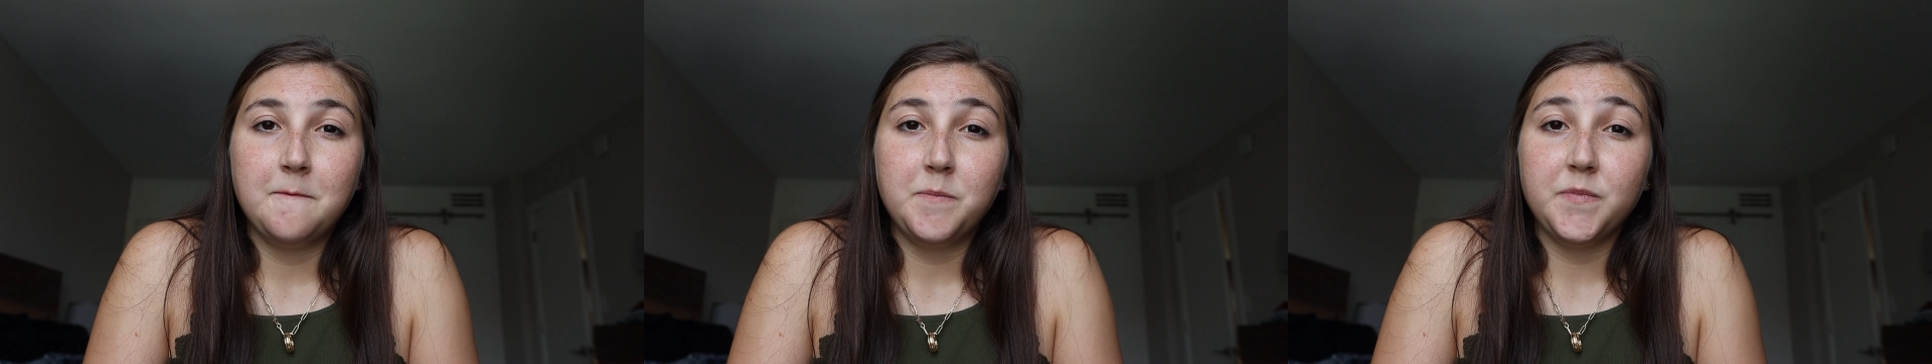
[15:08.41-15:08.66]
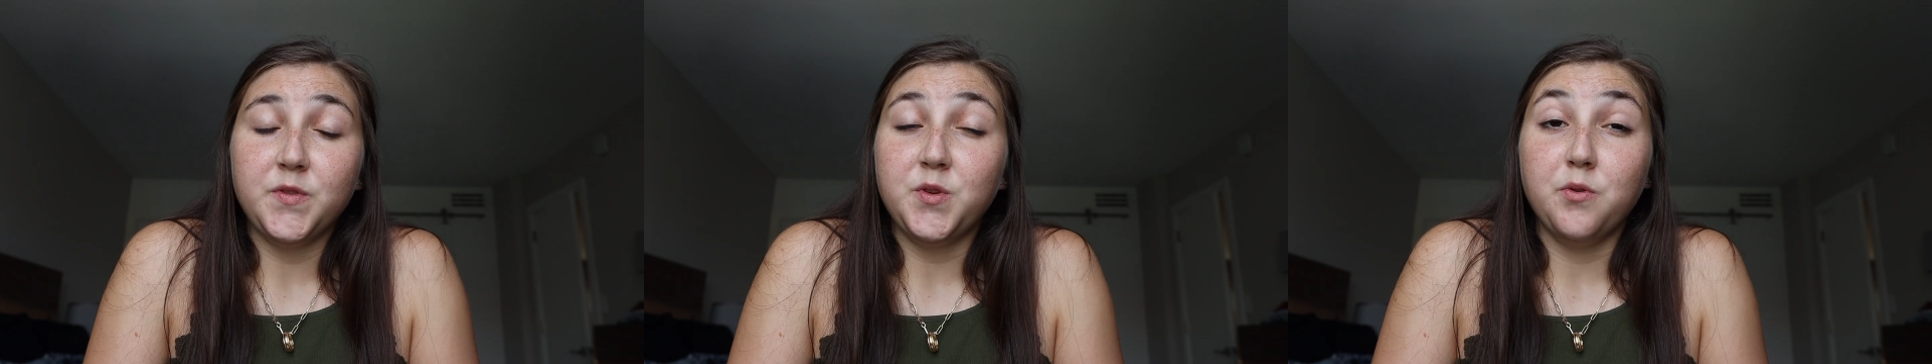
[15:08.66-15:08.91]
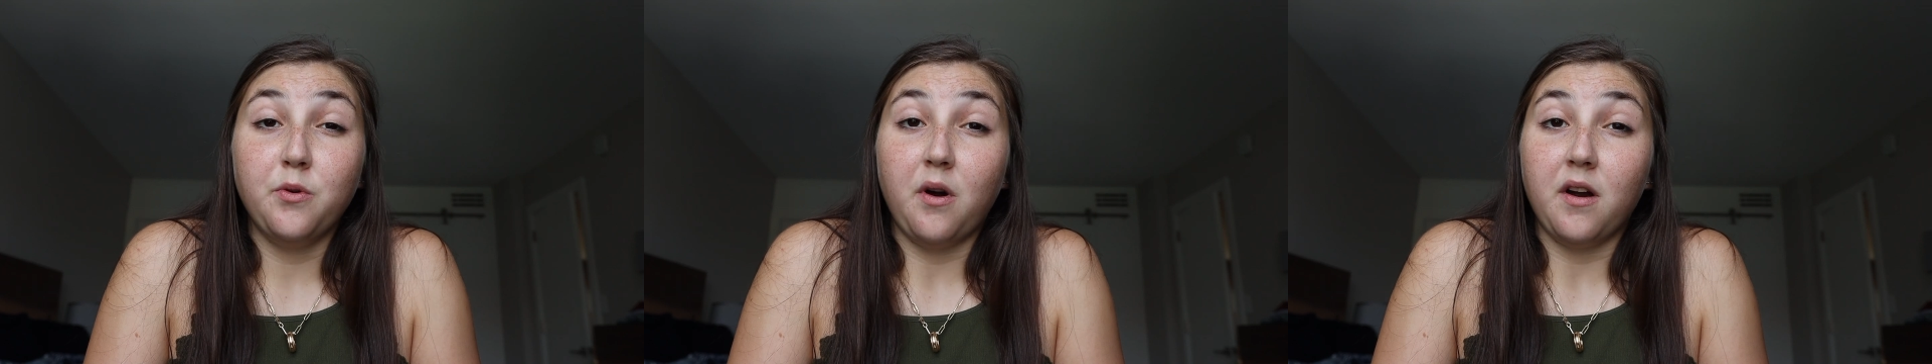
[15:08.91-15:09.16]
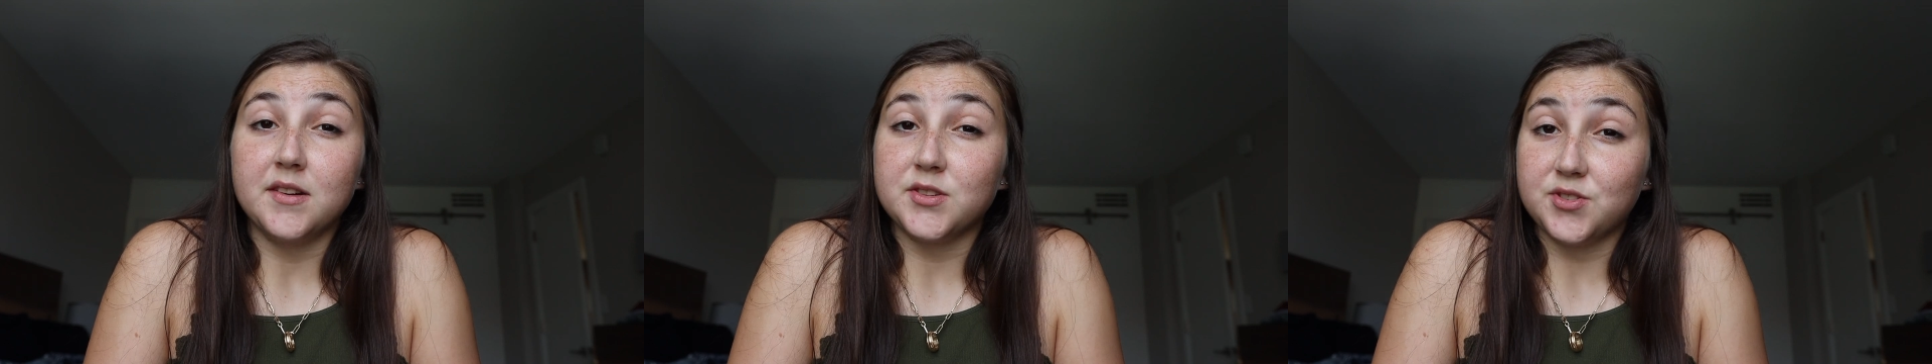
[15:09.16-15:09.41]
you
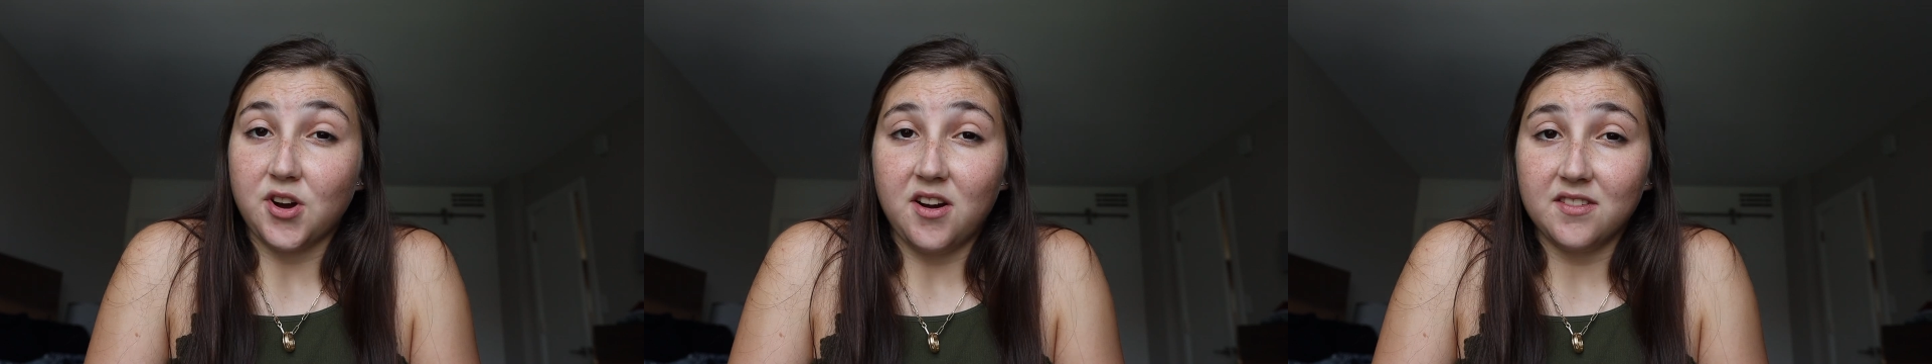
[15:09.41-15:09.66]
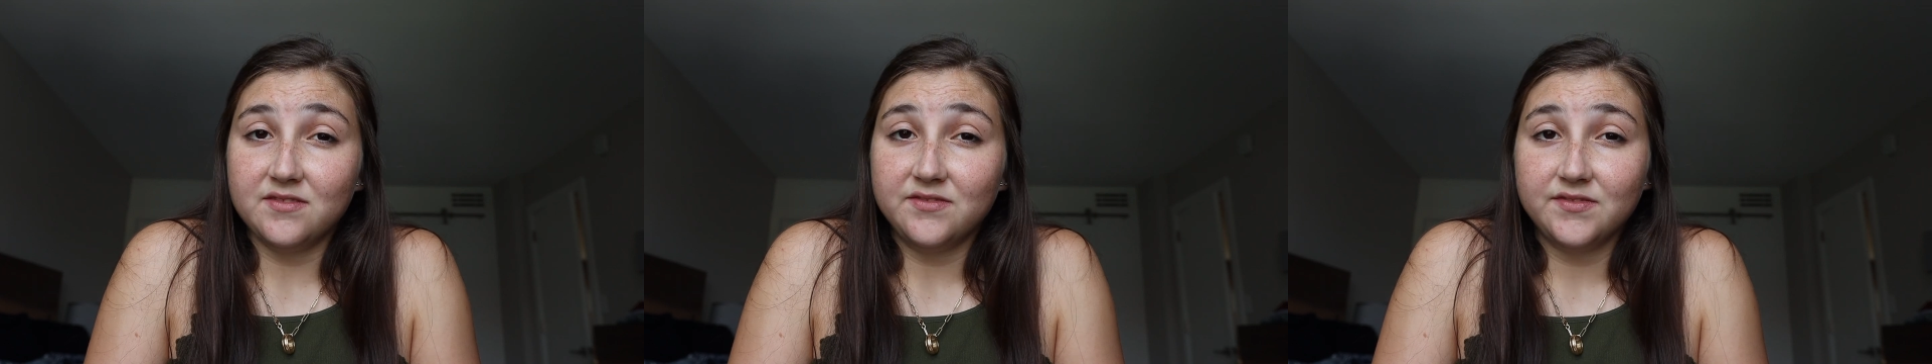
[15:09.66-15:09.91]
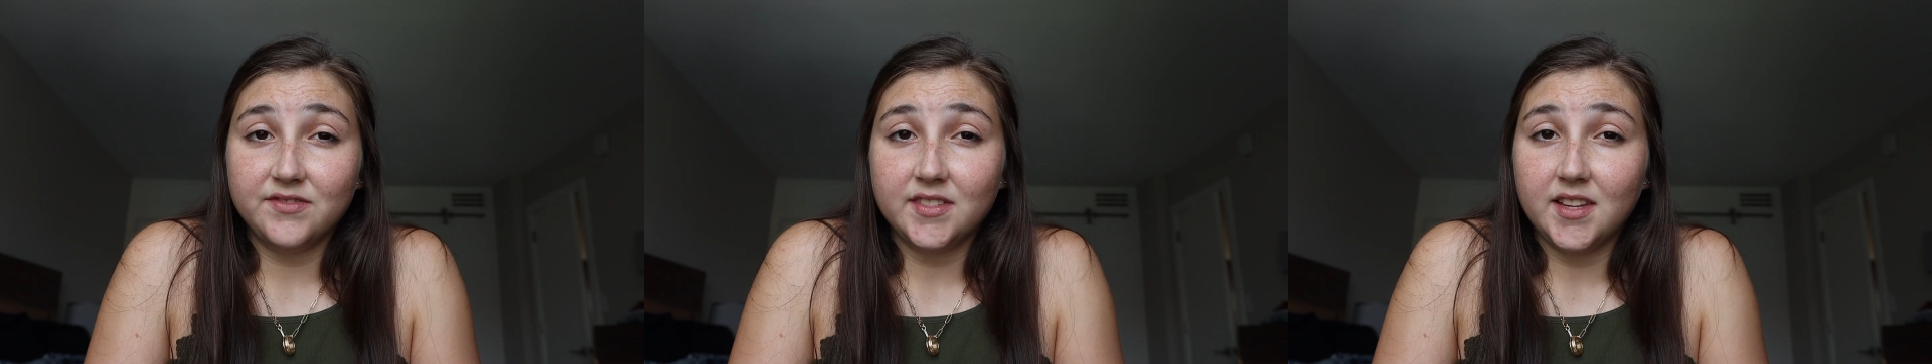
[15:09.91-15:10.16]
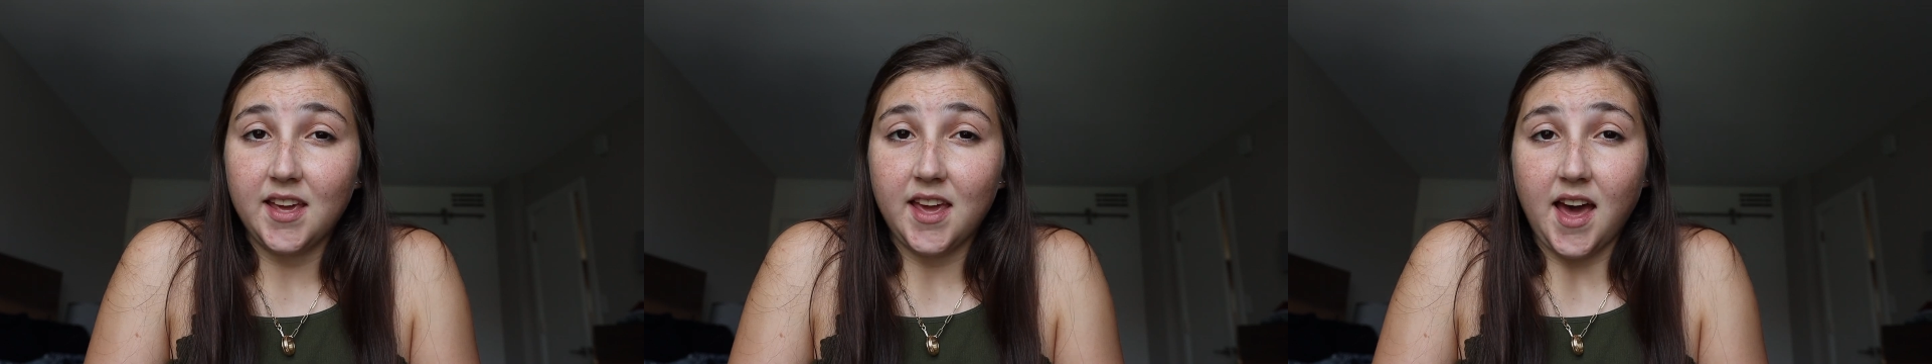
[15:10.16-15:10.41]
are strong,
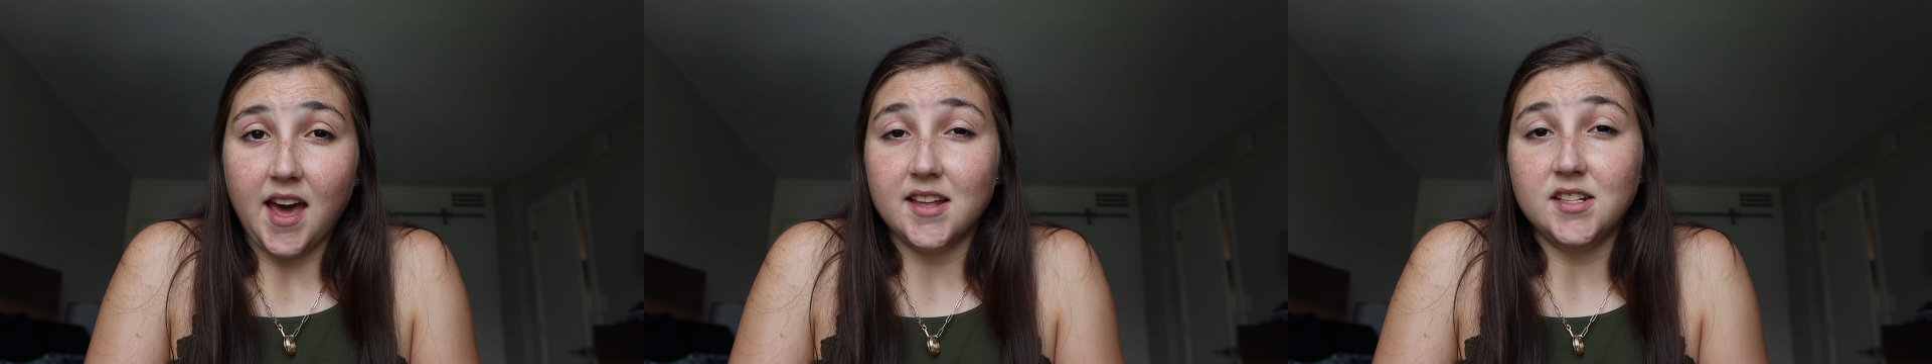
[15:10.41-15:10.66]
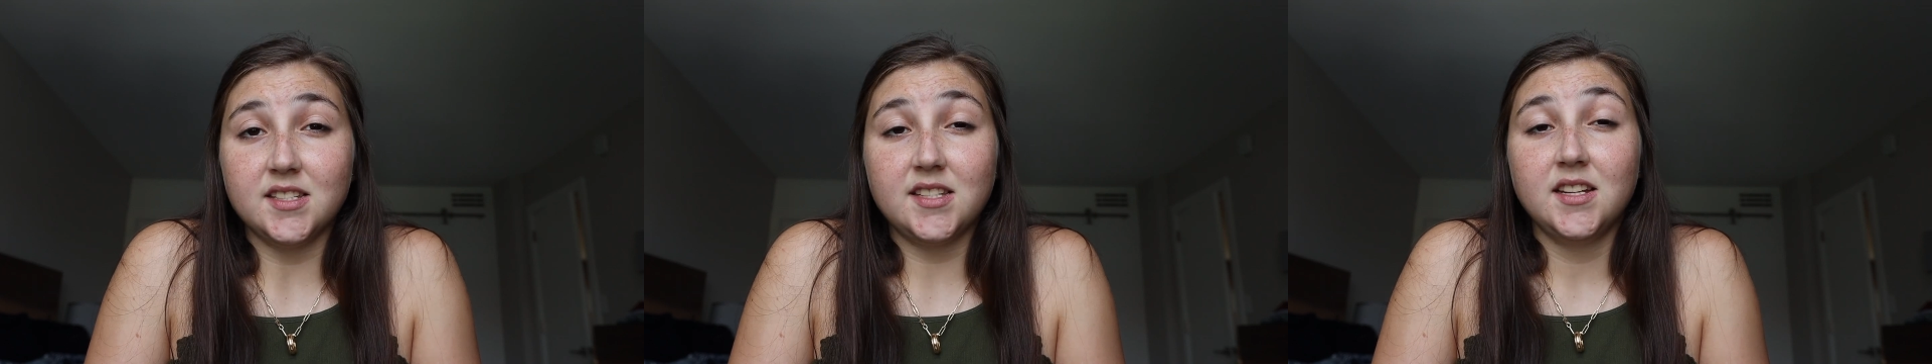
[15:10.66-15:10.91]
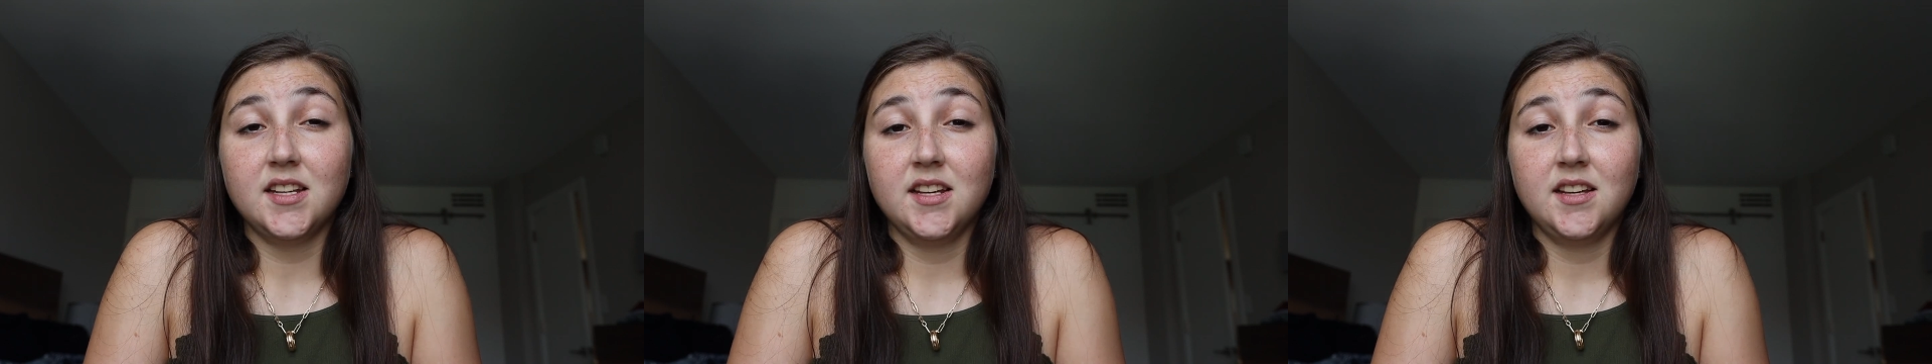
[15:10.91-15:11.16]
and